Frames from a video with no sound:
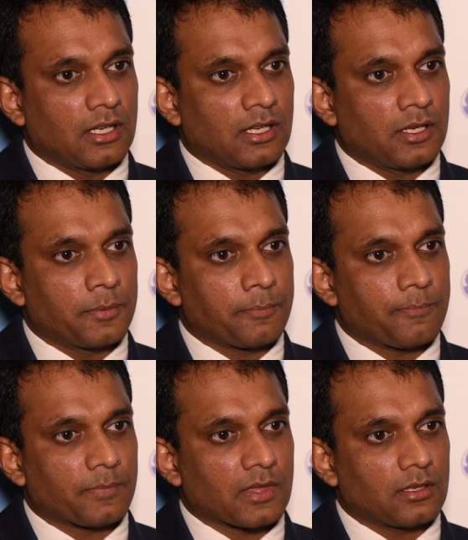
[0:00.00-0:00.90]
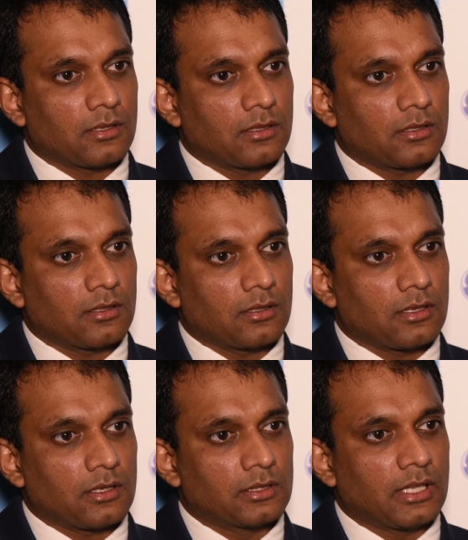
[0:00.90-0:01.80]
Um,
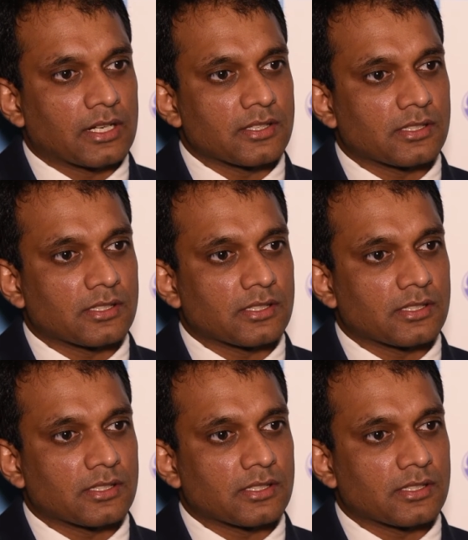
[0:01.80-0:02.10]
that